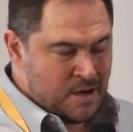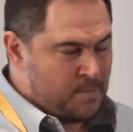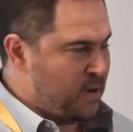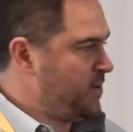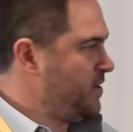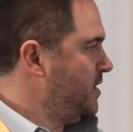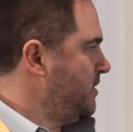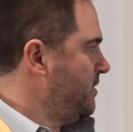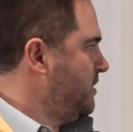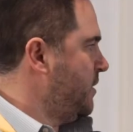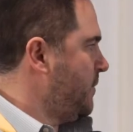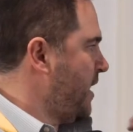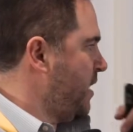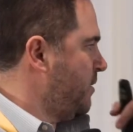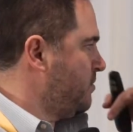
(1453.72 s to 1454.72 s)
But you
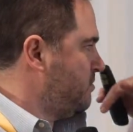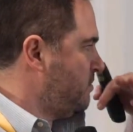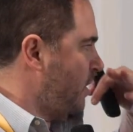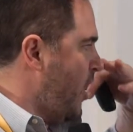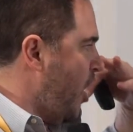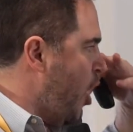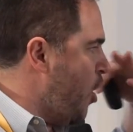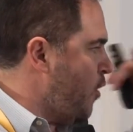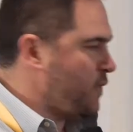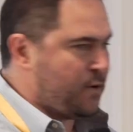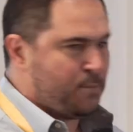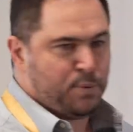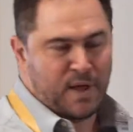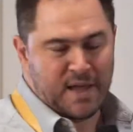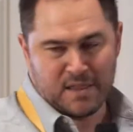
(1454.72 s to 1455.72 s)
don't want to
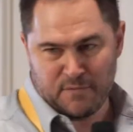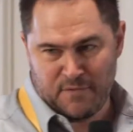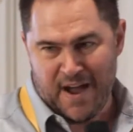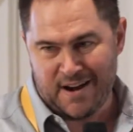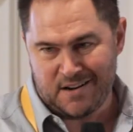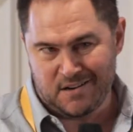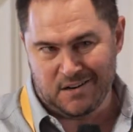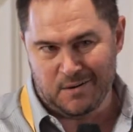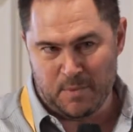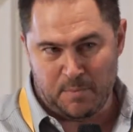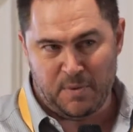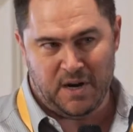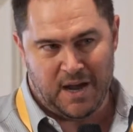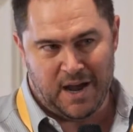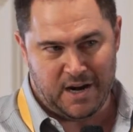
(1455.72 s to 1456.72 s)
overplay the fact that you're going to be
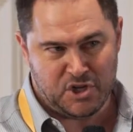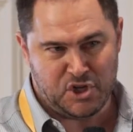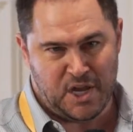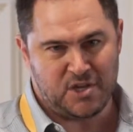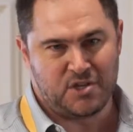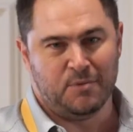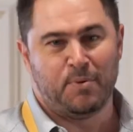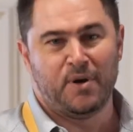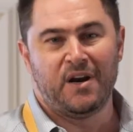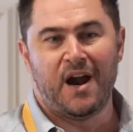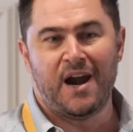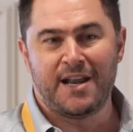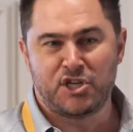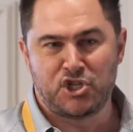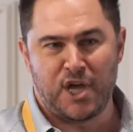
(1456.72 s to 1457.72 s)
putting it on exchange. You'll put it
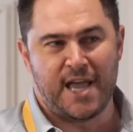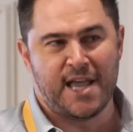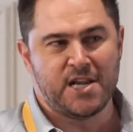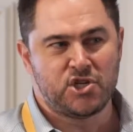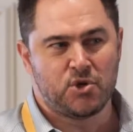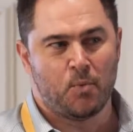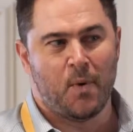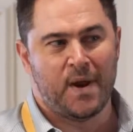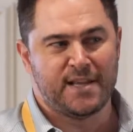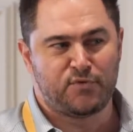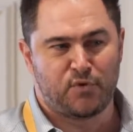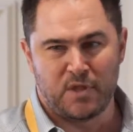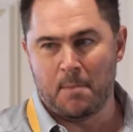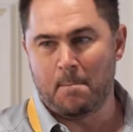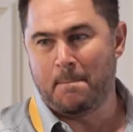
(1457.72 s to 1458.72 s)
on exchange when it's
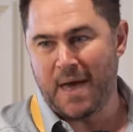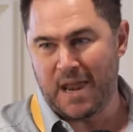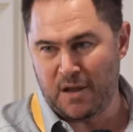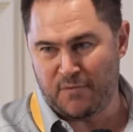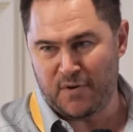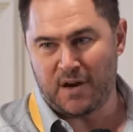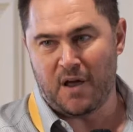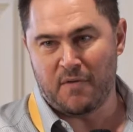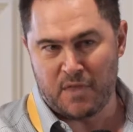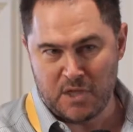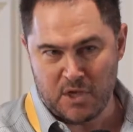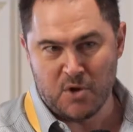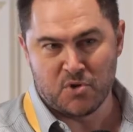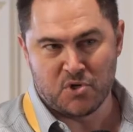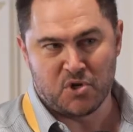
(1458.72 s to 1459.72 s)
for the benefit of the
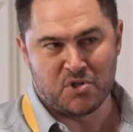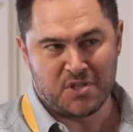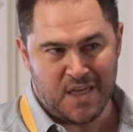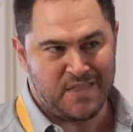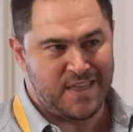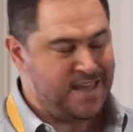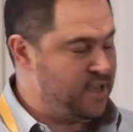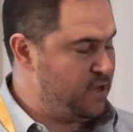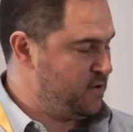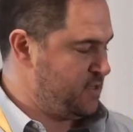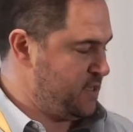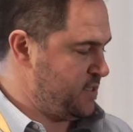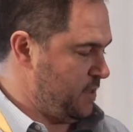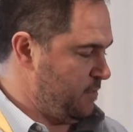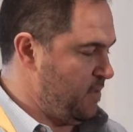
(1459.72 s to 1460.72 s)
users and the
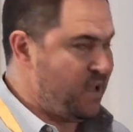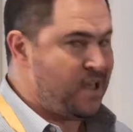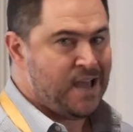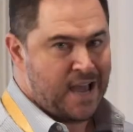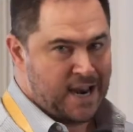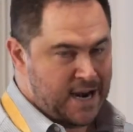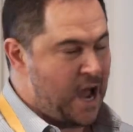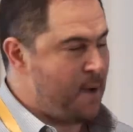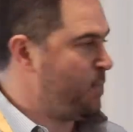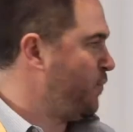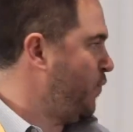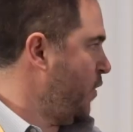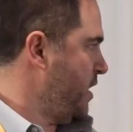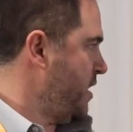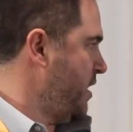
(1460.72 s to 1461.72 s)
ecosystem, and not
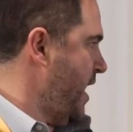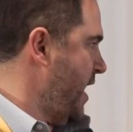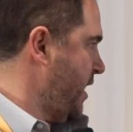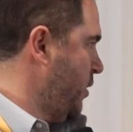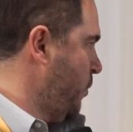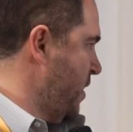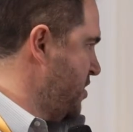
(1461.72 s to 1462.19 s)
before, and you're not going to